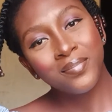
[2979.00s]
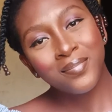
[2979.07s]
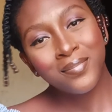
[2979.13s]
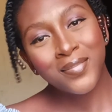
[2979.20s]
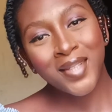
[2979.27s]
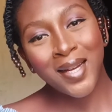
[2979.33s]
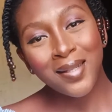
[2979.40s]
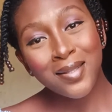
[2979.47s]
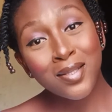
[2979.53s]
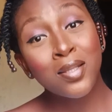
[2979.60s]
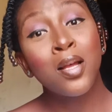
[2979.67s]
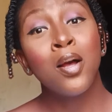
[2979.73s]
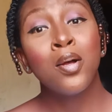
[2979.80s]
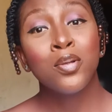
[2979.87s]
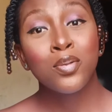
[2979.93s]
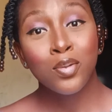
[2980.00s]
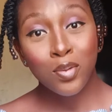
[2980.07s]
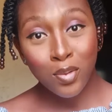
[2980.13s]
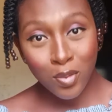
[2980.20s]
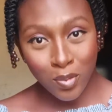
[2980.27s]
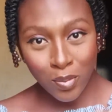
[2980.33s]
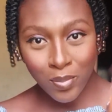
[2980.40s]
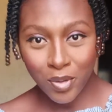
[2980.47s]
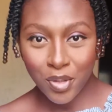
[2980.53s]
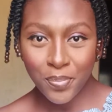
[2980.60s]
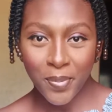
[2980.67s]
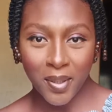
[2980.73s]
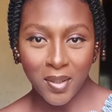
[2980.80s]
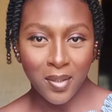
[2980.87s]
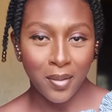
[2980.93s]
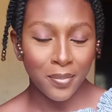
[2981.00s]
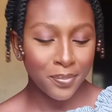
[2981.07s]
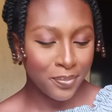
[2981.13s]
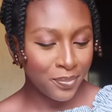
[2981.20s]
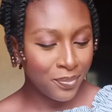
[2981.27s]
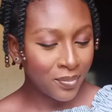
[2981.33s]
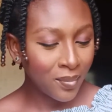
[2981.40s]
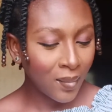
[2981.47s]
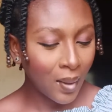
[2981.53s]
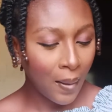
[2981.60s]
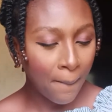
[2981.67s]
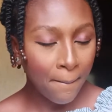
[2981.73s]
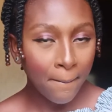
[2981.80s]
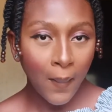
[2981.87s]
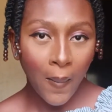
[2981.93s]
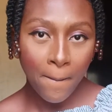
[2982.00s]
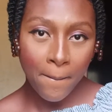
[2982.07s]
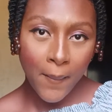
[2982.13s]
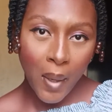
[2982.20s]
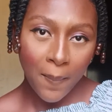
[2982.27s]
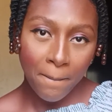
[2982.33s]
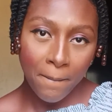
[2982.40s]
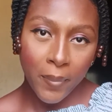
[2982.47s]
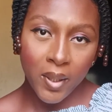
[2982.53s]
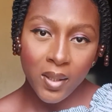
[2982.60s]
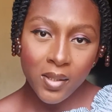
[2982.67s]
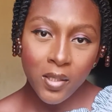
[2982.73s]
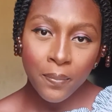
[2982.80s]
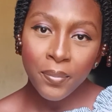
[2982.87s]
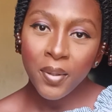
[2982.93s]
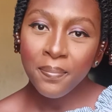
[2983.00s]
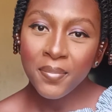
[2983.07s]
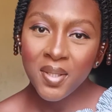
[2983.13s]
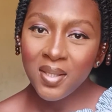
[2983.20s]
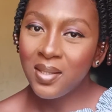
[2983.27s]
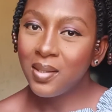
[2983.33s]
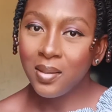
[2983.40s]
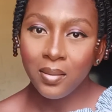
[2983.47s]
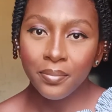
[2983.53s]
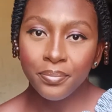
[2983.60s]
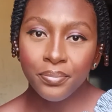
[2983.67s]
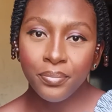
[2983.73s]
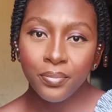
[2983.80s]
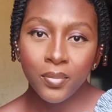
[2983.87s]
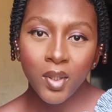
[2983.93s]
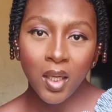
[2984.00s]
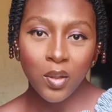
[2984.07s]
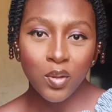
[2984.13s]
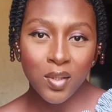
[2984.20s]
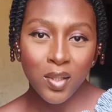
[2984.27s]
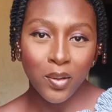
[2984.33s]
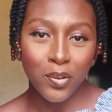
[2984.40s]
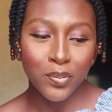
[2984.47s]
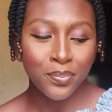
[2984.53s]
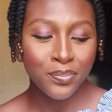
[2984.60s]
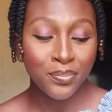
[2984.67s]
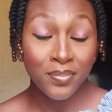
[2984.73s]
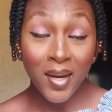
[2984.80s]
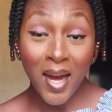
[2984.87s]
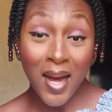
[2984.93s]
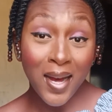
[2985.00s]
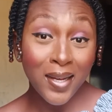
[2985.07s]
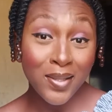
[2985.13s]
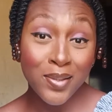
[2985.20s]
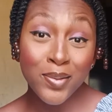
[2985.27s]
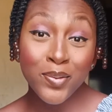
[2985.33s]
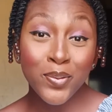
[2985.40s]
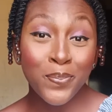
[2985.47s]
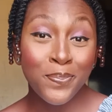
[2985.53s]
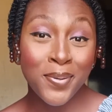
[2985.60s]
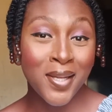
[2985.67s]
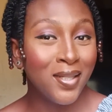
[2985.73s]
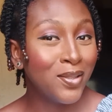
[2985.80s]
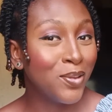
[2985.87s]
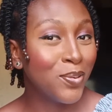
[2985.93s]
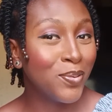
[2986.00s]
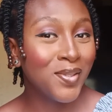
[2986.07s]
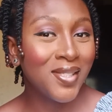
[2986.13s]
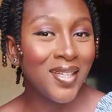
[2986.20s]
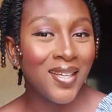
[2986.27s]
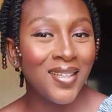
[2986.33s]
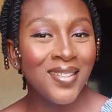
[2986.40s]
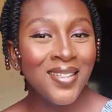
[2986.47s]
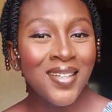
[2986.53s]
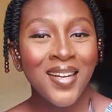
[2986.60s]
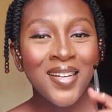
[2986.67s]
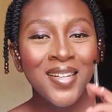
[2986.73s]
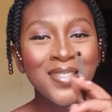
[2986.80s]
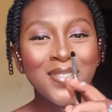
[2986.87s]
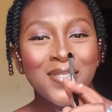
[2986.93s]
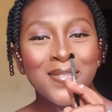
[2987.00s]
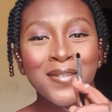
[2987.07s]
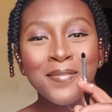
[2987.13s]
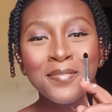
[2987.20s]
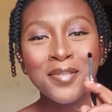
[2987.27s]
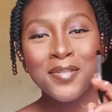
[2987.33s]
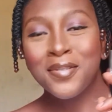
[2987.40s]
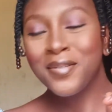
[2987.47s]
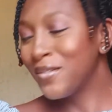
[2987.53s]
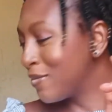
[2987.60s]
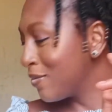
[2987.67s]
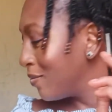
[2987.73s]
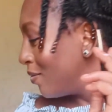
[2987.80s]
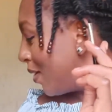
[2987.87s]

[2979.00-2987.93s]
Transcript: that's so much better. But there's something missing. Can you tell? My eyes look plain, don't they? So I'm just going to